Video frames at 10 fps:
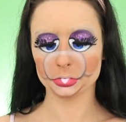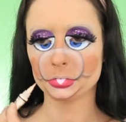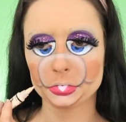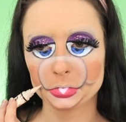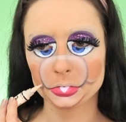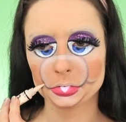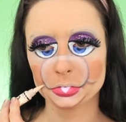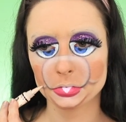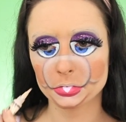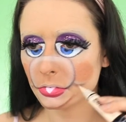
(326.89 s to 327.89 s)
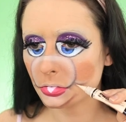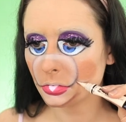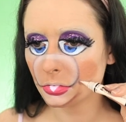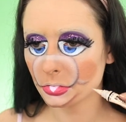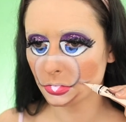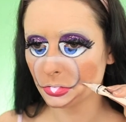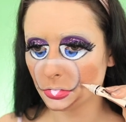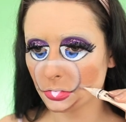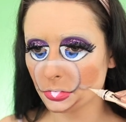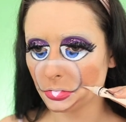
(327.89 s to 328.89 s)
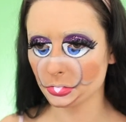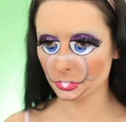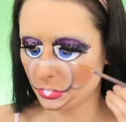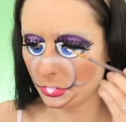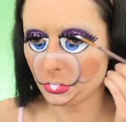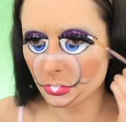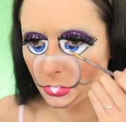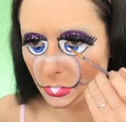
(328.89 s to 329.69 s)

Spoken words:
(silence)